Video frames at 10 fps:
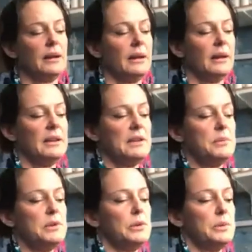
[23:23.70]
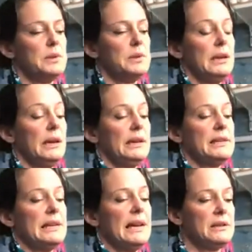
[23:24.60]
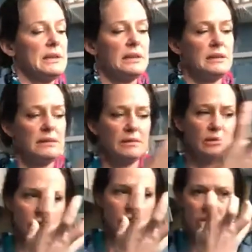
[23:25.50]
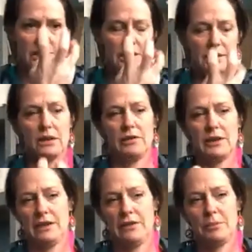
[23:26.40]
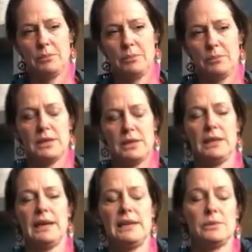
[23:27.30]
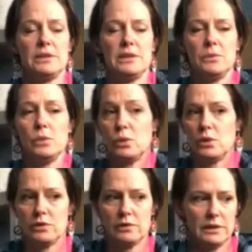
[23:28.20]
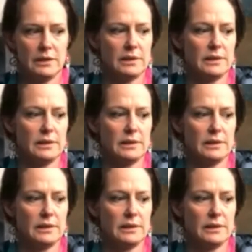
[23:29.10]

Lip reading: It absorbs it. It allows it not to just dissolve again. If I put it in glaze, which is water and